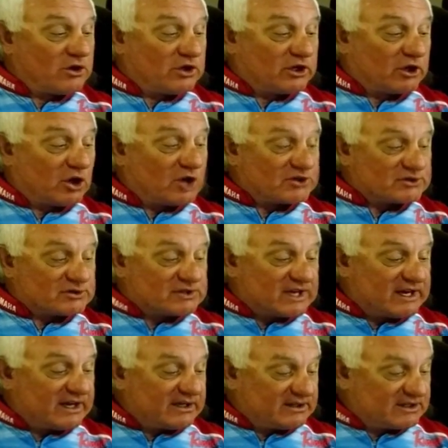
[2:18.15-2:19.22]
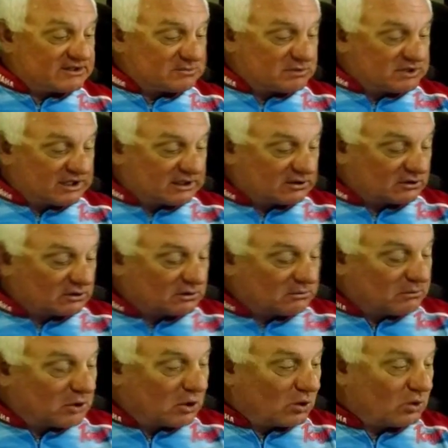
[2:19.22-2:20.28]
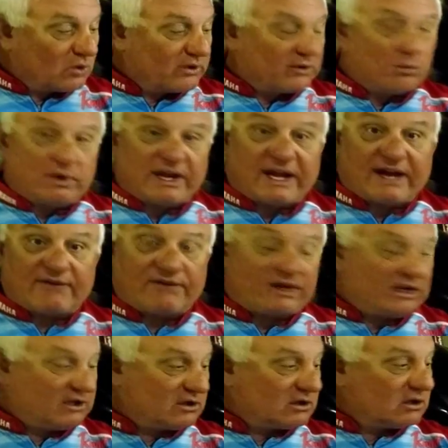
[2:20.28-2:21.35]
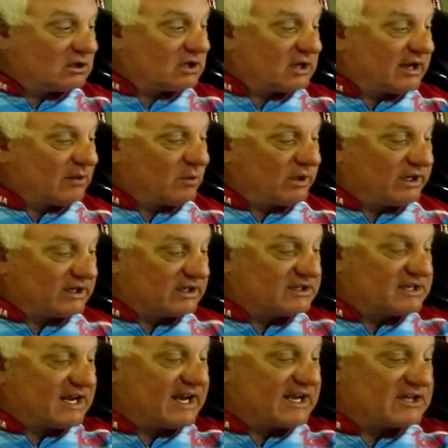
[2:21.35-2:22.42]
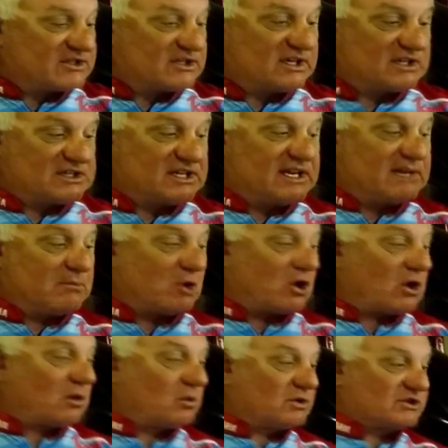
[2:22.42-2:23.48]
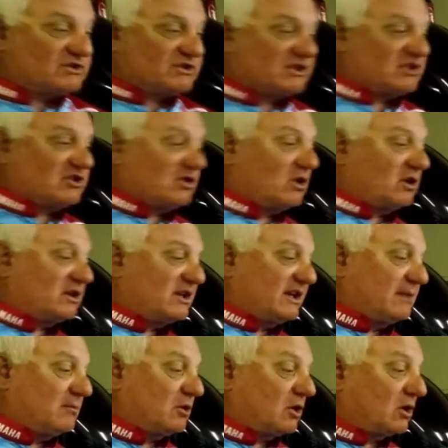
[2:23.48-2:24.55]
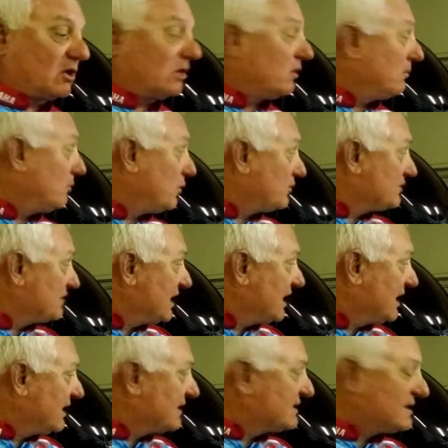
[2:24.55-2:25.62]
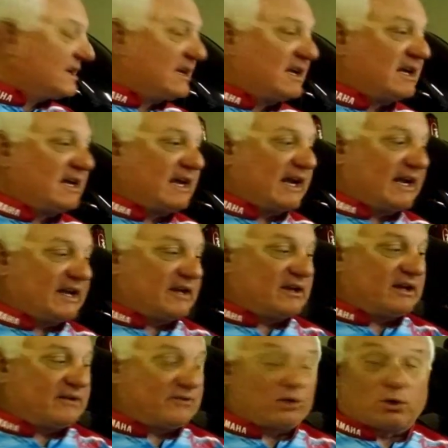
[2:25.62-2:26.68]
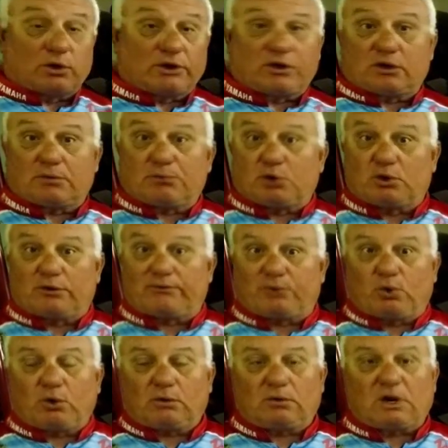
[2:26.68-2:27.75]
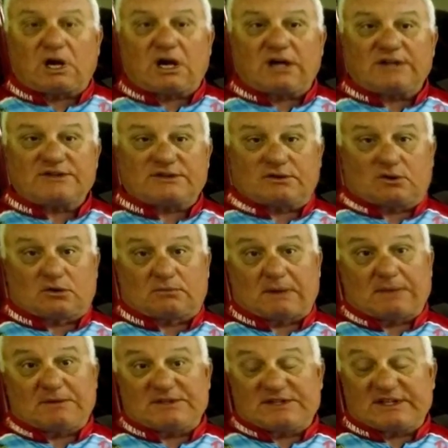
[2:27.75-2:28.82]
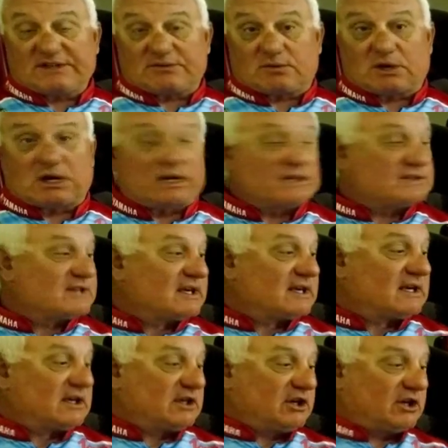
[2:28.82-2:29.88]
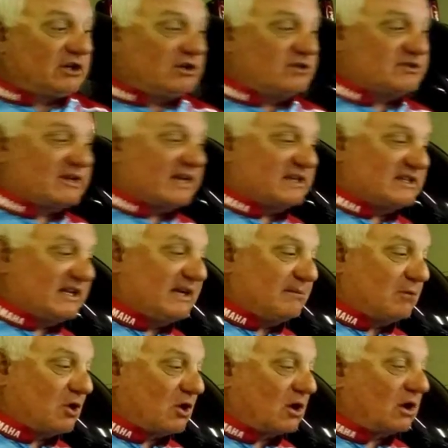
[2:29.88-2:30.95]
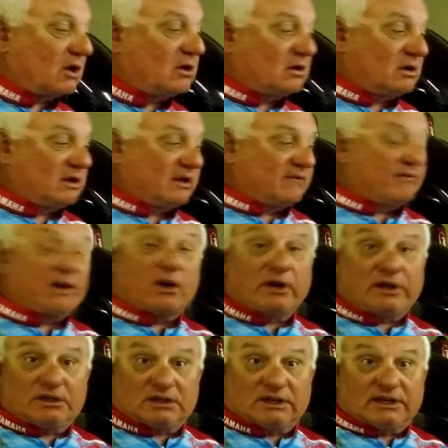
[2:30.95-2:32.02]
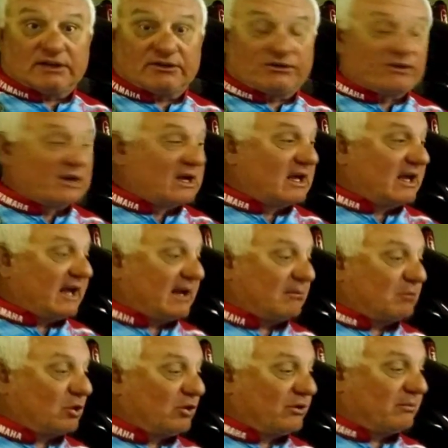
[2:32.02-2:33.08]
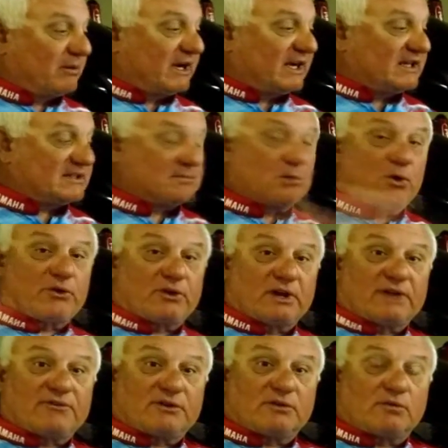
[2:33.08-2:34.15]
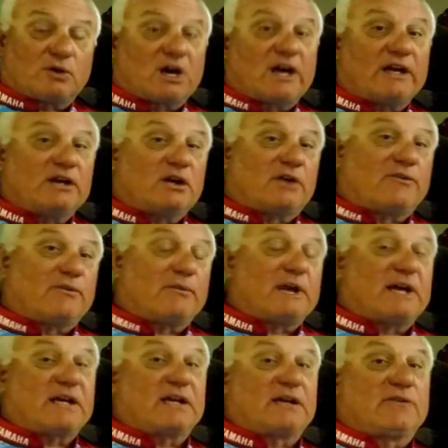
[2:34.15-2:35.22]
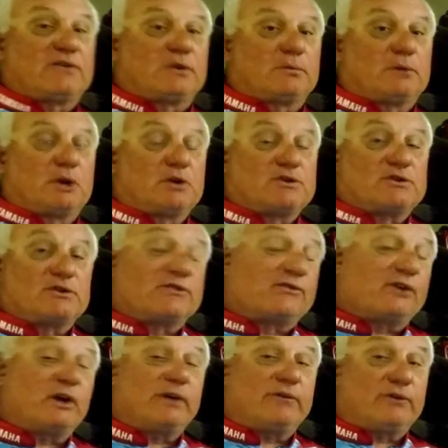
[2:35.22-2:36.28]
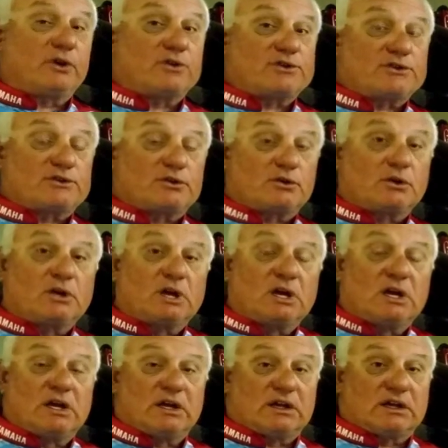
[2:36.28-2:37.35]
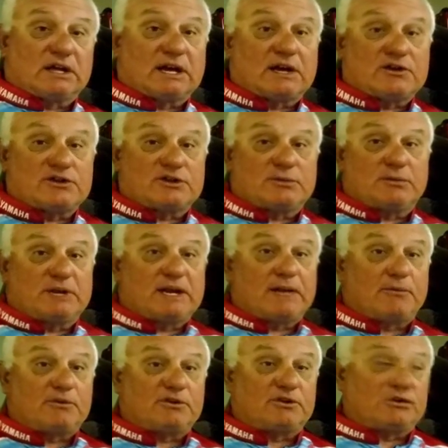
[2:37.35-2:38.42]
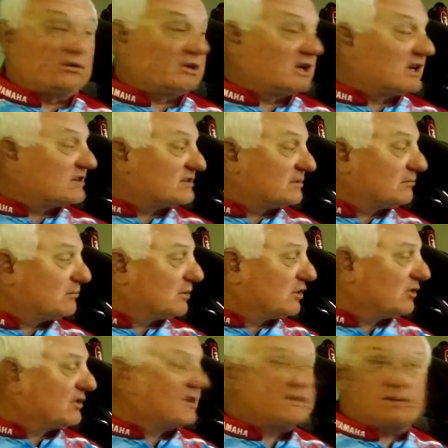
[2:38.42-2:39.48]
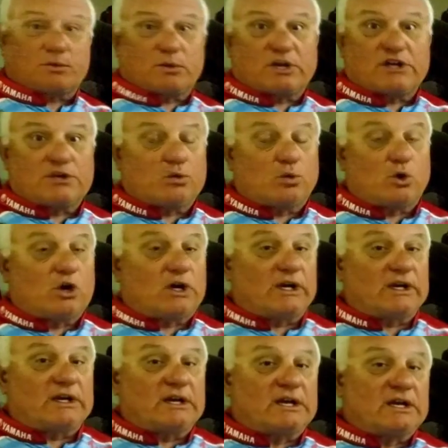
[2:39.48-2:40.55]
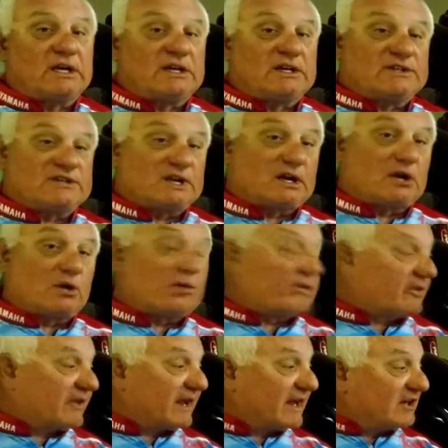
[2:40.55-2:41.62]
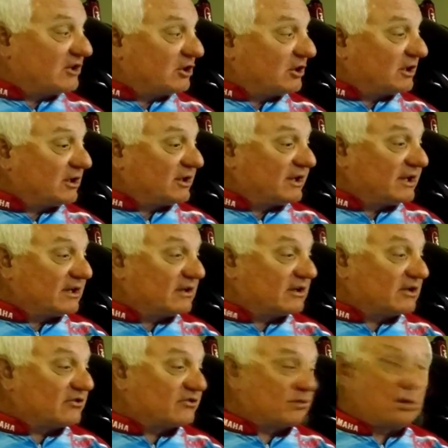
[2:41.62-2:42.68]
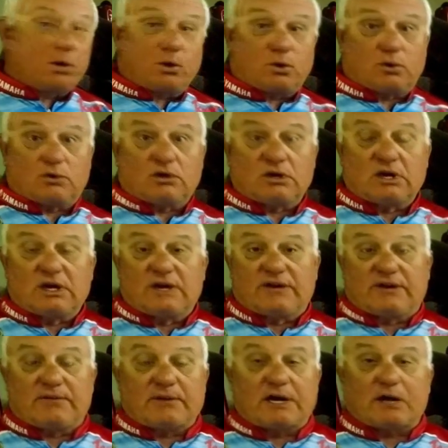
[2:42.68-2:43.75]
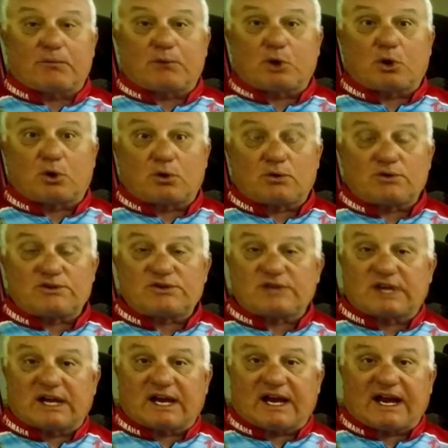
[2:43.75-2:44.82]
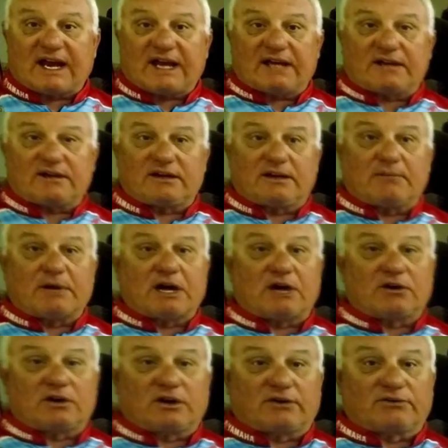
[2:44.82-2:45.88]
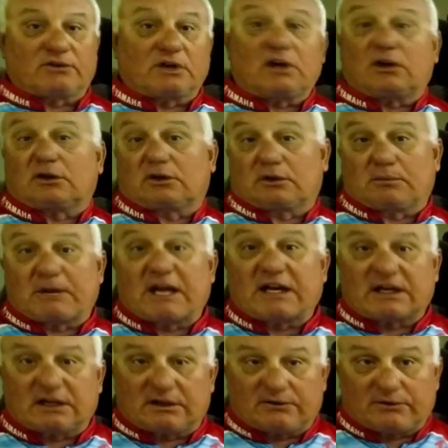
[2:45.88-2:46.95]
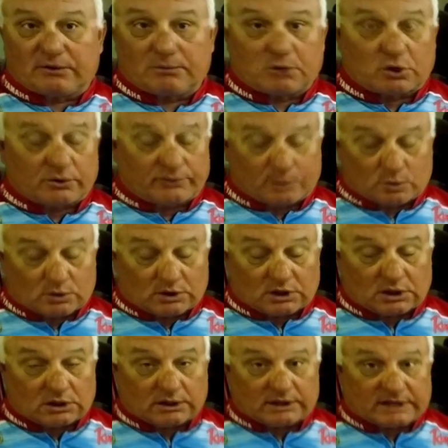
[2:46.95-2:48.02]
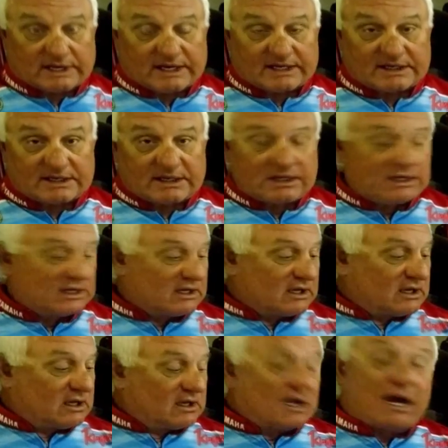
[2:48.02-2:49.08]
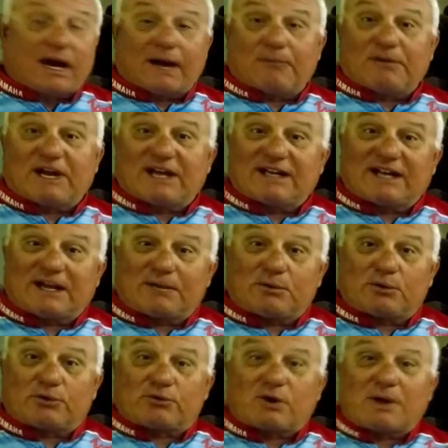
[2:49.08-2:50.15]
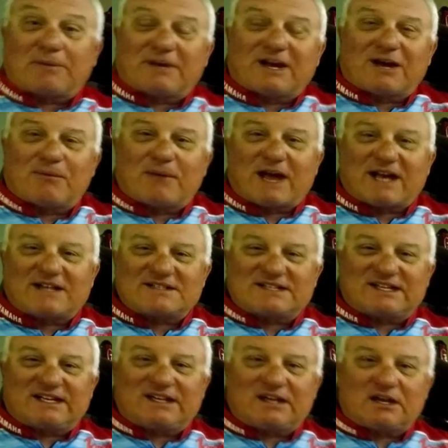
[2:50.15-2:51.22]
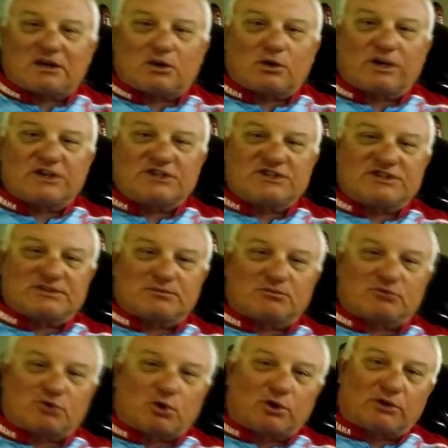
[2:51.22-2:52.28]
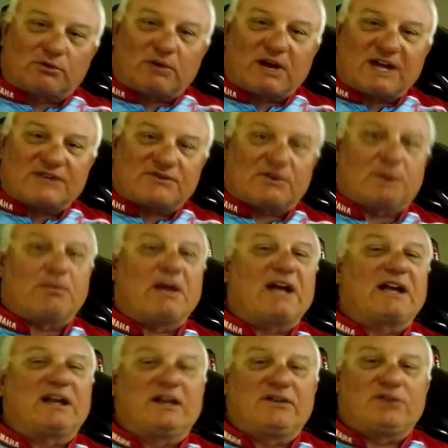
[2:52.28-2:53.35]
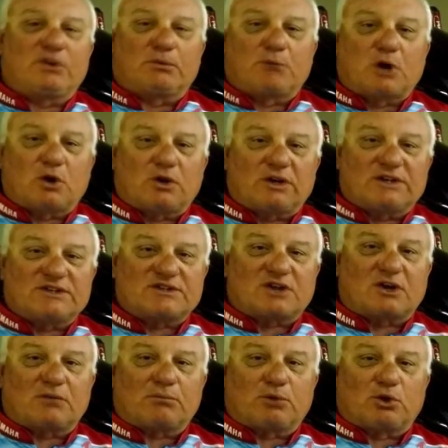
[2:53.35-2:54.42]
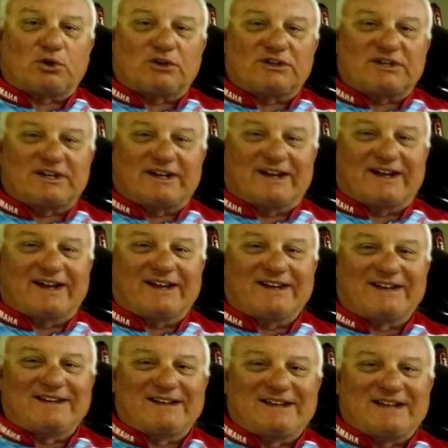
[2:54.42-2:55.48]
You can also take this particular pole that we have here, and we can attach a T-bar, which is a short T-bar on both sides. And if you're only going to pull 4 rods or maybe 6 rods, you can use that T-bar in varying lengths and pull the baits both left and right off the back end of your boat. So it's very versatile. It allows you to be able to custom build this the way you want it, so that you can then control the amount of poles and the amount of clutter on the back end of your boat, if you want to call it that. I'm Dan Dammy with Crappie Now magazine. Go get you some trolling racks for the back end of your boat and start pulling today.